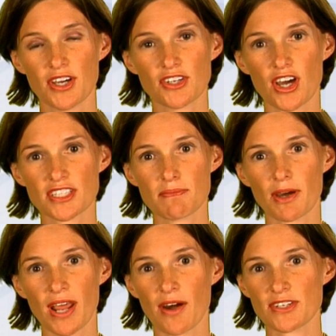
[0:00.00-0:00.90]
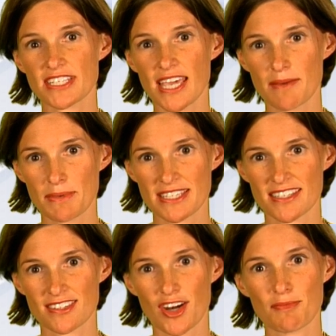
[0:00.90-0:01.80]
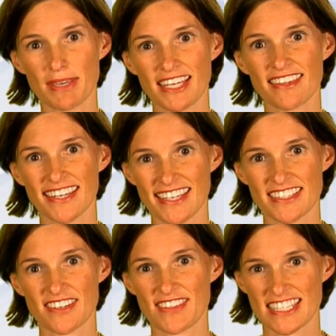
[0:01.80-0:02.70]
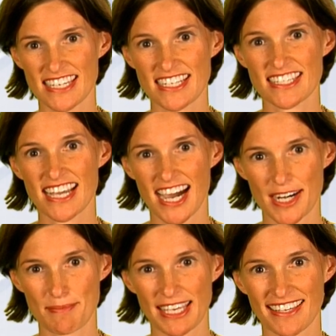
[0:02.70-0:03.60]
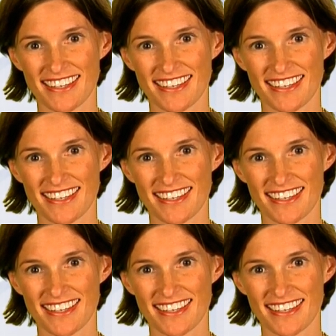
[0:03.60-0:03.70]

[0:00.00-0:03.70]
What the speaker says: talks about how its campuses are meeting the needs of the state's economy.